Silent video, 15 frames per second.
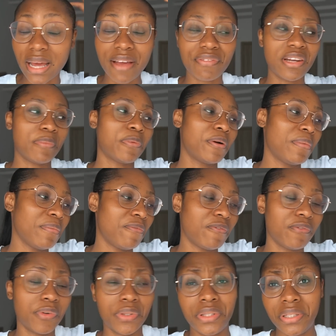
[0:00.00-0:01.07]
I have an appointment
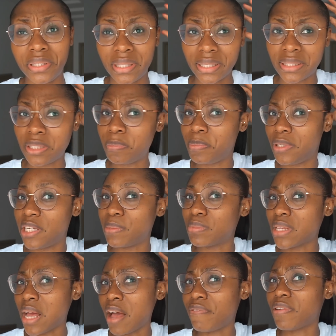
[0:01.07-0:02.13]
for three thirty p m
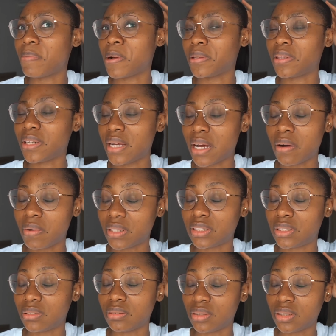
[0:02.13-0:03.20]
so I have about three
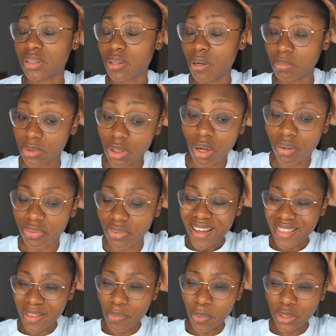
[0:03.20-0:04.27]
hours till this comes off,
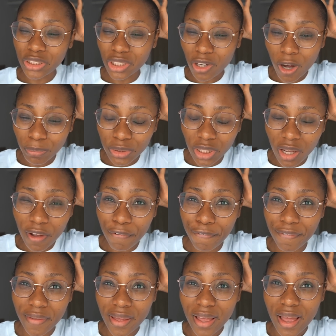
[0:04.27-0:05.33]
and then once it comes
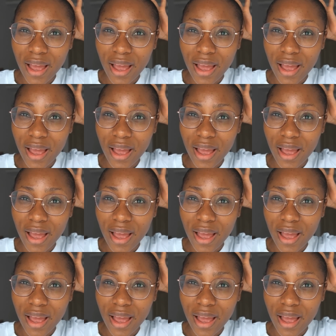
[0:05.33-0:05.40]
off,